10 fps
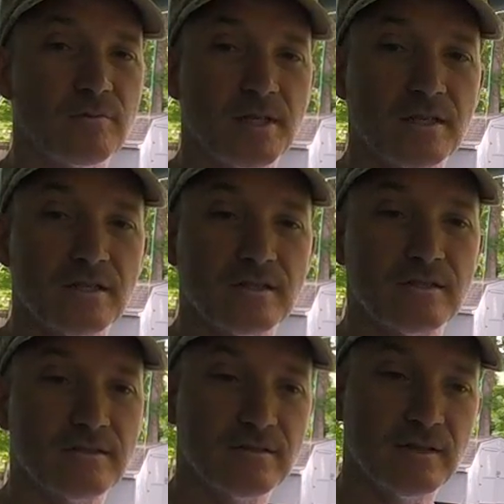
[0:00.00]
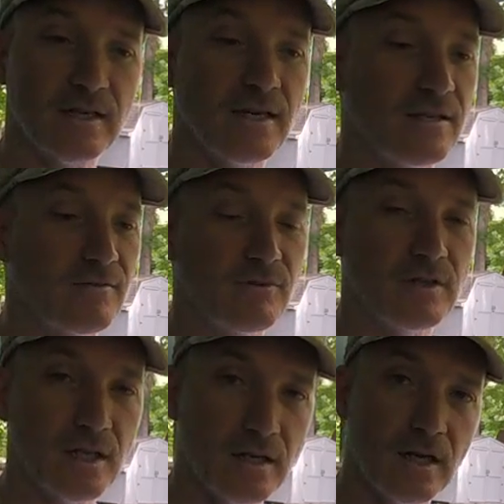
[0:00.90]
because again,
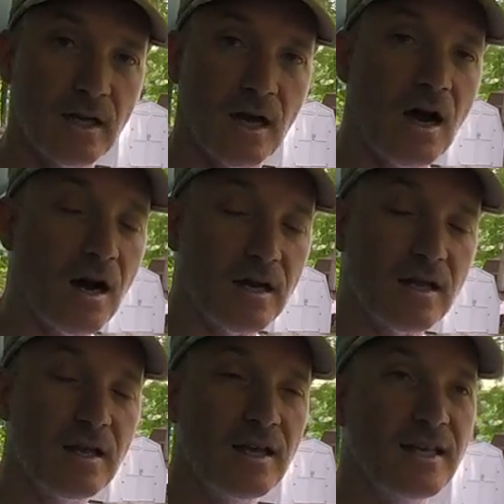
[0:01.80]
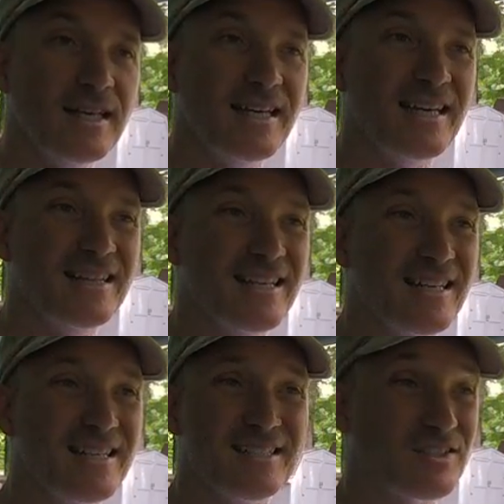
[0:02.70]
you're letting it get hot and
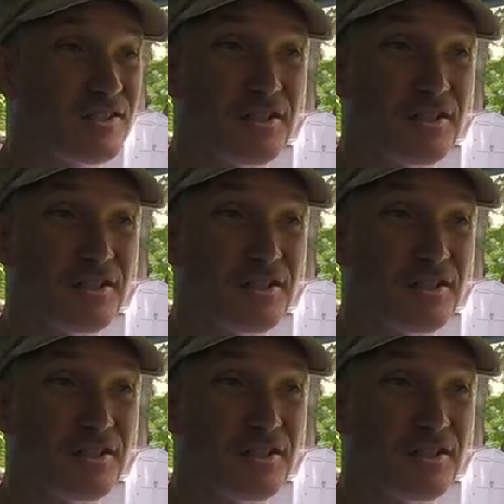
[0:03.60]
then it just